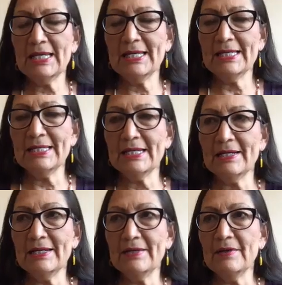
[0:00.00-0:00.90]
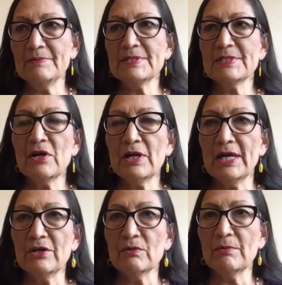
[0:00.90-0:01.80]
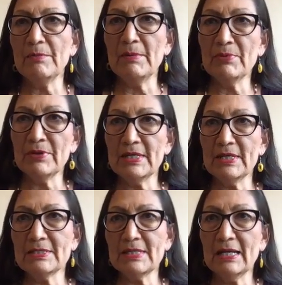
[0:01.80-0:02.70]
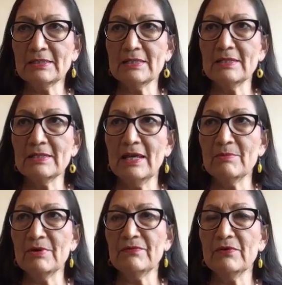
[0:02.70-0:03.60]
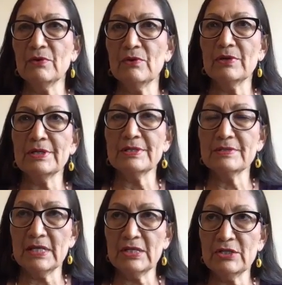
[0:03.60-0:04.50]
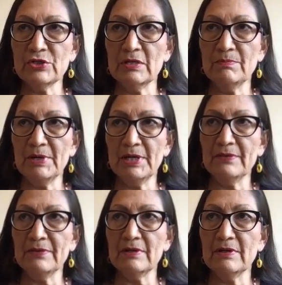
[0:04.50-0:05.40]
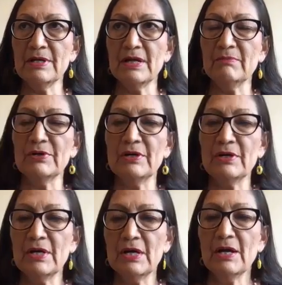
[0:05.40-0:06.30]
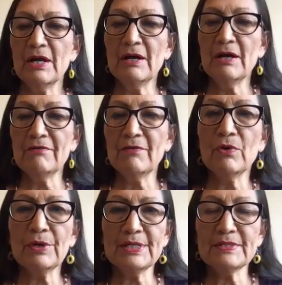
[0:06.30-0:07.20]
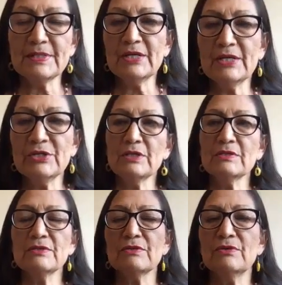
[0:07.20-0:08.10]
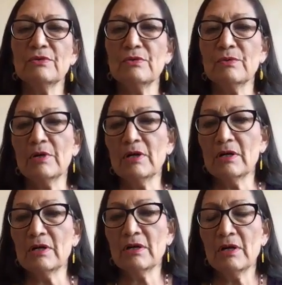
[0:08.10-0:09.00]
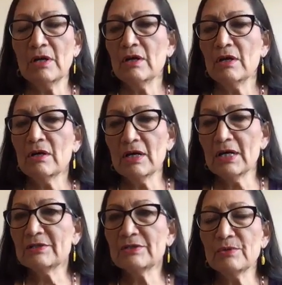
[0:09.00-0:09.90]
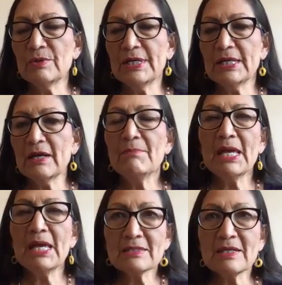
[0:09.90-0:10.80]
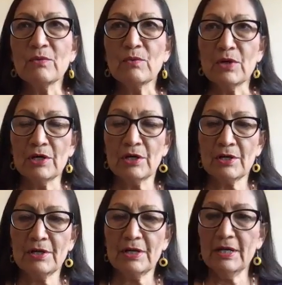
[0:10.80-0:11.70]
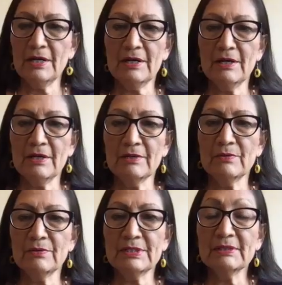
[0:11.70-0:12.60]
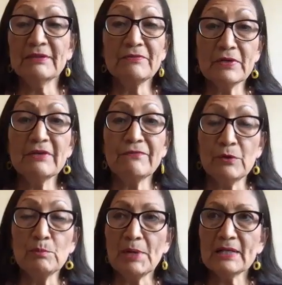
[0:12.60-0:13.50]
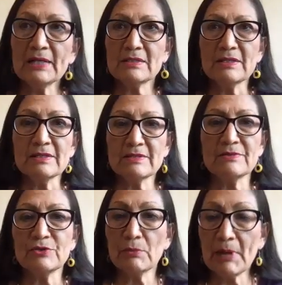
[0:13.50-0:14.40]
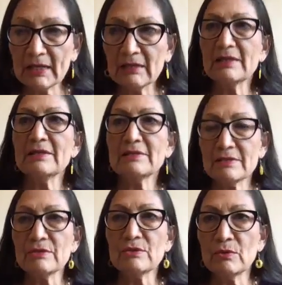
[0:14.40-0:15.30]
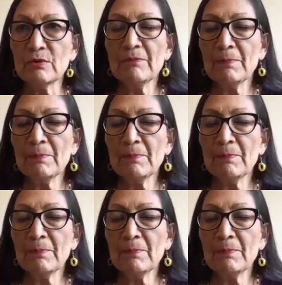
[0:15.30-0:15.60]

and I'm sorry I don't remember the exact name of her organization, but there are a number of organizations who are doing amazing work, delivering food boxes directly to